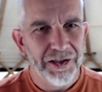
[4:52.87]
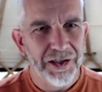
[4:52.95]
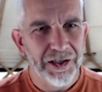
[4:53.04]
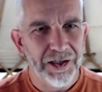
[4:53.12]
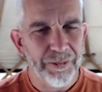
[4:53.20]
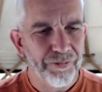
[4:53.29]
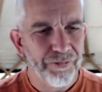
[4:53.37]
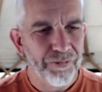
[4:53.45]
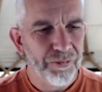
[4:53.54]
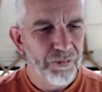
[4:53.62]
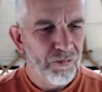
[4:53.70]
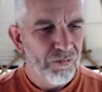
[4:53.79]

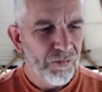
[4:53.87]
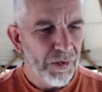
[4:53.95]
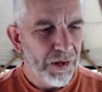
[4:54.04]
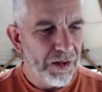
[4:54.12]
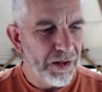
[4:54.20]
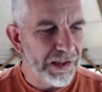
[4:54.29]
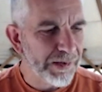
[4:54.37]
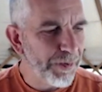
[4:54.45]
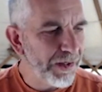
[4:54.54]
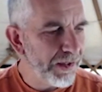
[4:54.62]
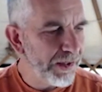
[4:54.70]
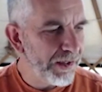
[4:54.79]
I
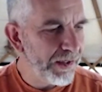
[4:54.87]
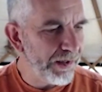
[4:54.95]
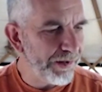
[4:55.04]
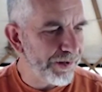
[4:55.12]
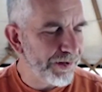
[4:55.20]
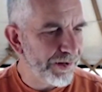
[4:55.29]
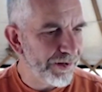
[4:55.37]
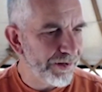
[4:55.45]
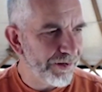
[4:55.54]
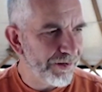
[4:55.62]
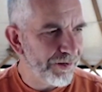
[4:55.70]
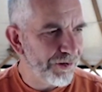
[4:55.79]
spent years
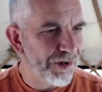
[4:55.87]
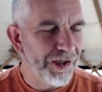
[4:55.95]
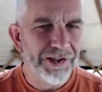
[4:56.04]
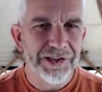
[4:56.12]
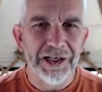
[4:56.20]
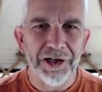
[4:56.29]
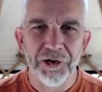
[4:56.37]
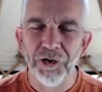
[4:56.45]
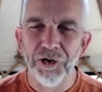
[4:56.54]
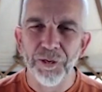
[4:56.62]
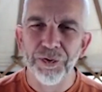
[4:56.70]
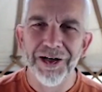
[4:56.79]
trying to get
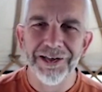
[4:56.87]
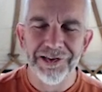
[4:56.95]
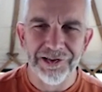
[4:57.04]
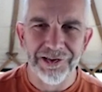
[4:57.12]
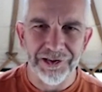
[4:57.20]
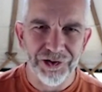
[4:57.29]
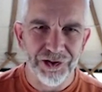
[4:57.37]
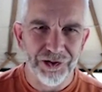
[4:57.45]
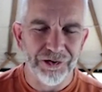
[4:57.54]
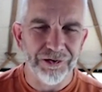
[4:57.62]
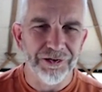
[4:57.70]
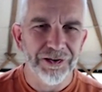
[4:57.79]
good at practicing
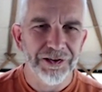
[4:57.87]
Qigong.